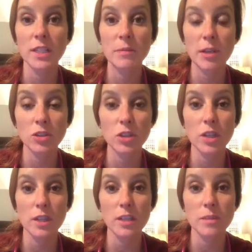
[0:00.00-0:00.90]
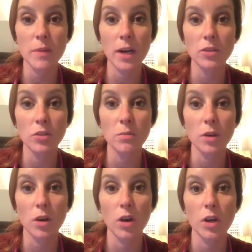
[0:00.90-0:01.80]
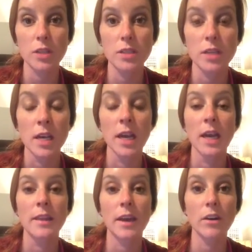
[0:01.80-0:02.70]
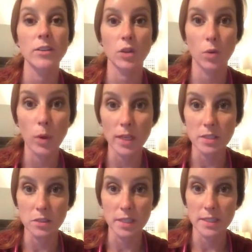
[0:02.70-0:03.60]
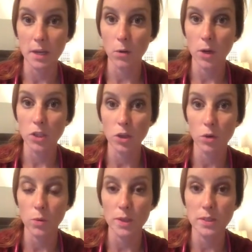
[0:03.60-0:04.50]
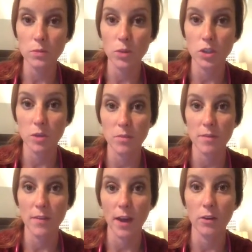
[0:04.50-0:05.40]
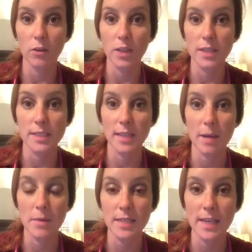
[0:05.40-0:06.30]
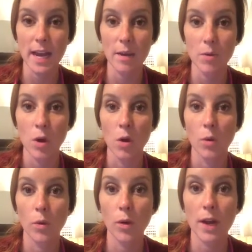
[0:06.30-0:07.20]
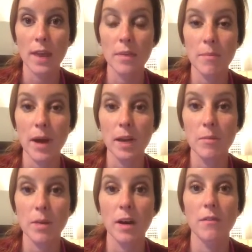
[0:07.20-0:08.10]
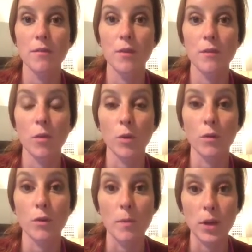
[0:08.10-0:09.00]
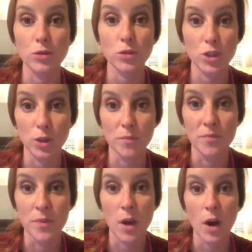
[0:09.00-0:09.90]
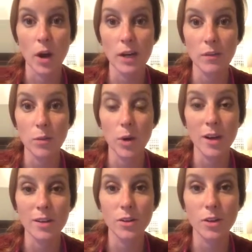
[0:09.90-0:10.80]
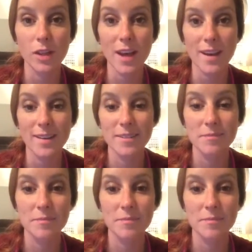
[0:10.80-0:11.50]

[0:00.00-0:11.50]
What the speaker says: especially in this module, because there is a quiz. There's a 10-question quiz, which can be found on the assignment tab or at the bottom of the folder for Module 2. All right, everyone, good luck.